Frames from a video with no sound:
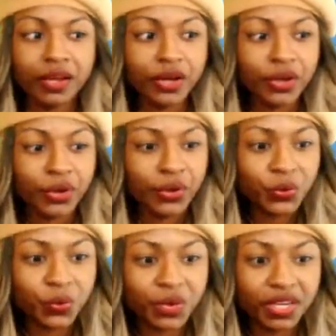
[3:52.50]
Who
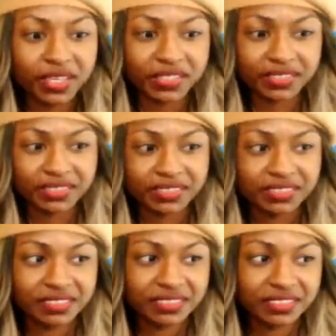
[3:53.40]
won?
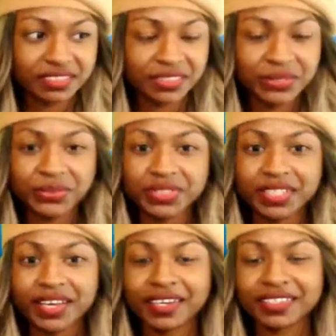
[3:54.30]
Who's
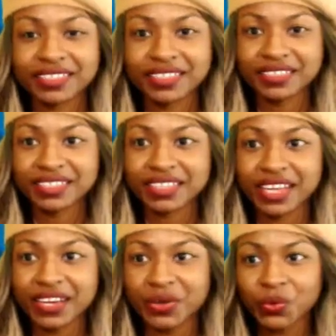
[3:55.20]
next? You
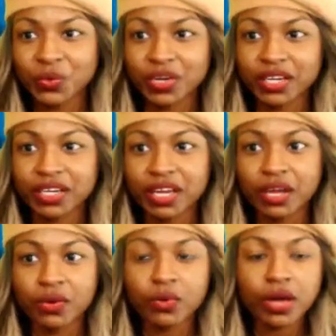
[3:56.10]
decide. Who won?
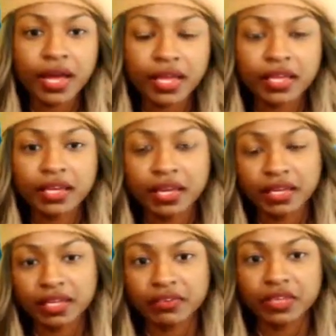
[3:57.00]
Well, I cannot
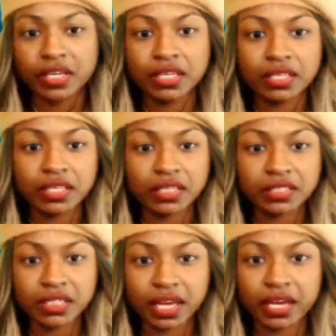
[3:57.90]
give anything
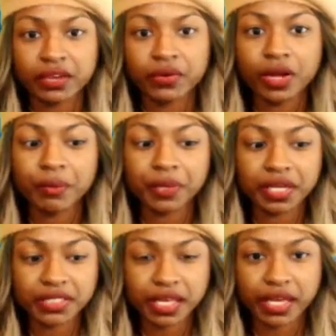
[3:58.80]
to Kakarot because I hate